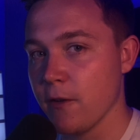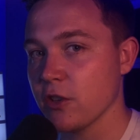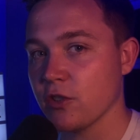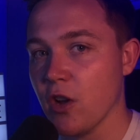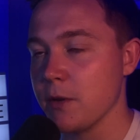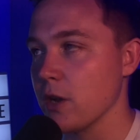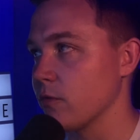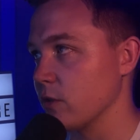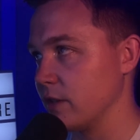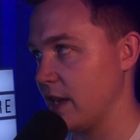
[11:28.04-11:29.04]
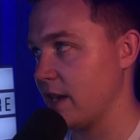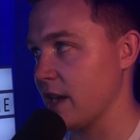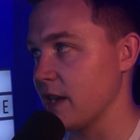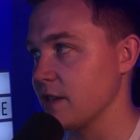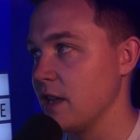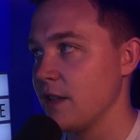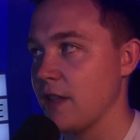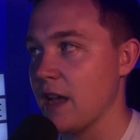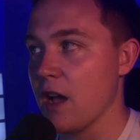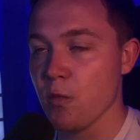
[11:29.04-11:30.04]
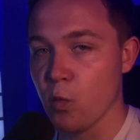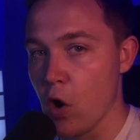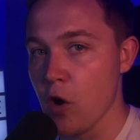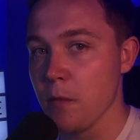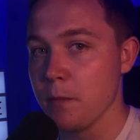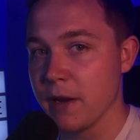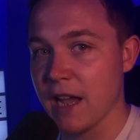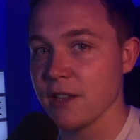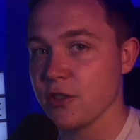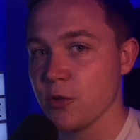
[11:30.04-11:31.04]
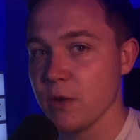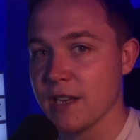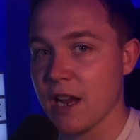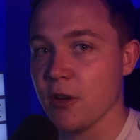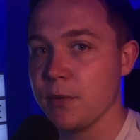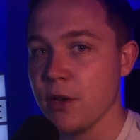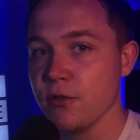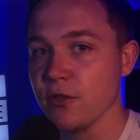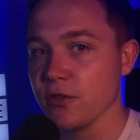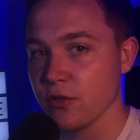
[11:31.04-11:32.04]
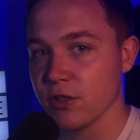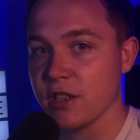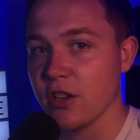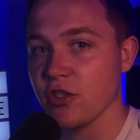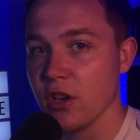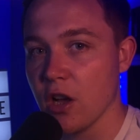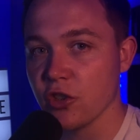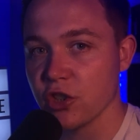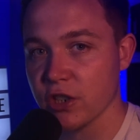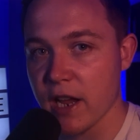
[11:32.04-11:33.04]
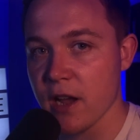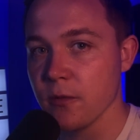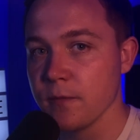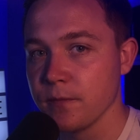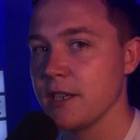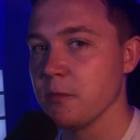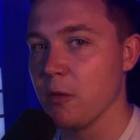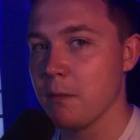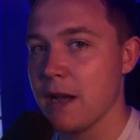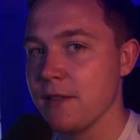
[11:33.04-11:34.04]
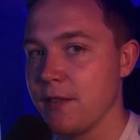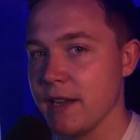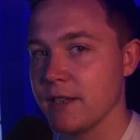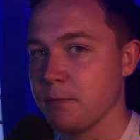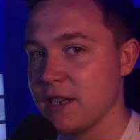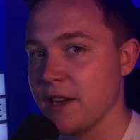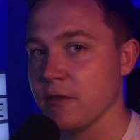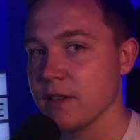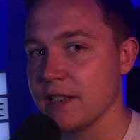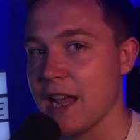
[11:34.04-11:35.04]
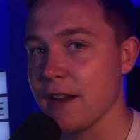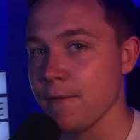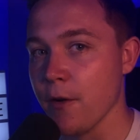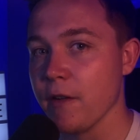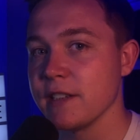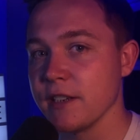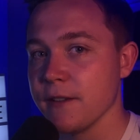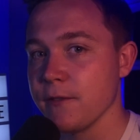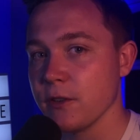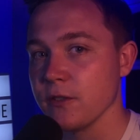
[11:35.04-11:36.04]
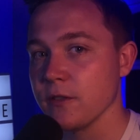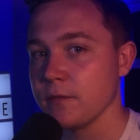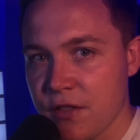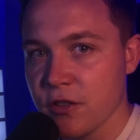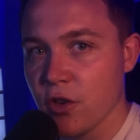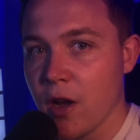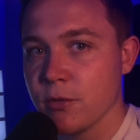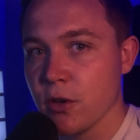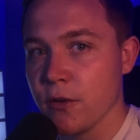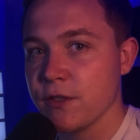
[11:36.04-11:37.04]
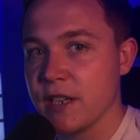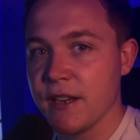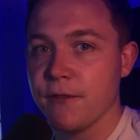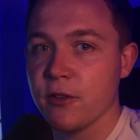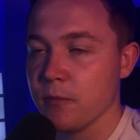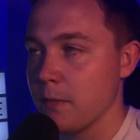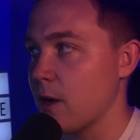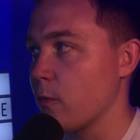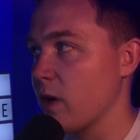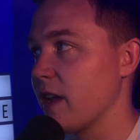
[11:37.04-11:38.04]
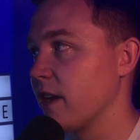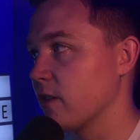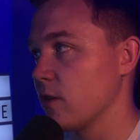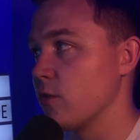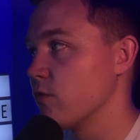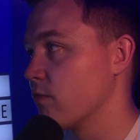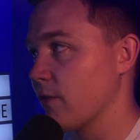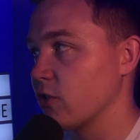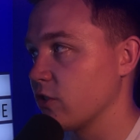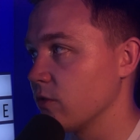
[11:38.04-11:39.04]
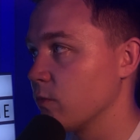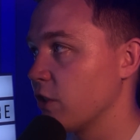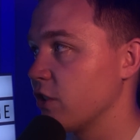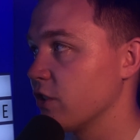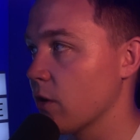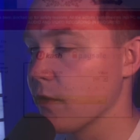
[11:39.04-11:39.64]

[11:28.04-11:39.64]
first time in over a decade that a worm began to attack computers on such a large scale. This is what made this particular attack very significant. Other types of significant malware include Reverton, which is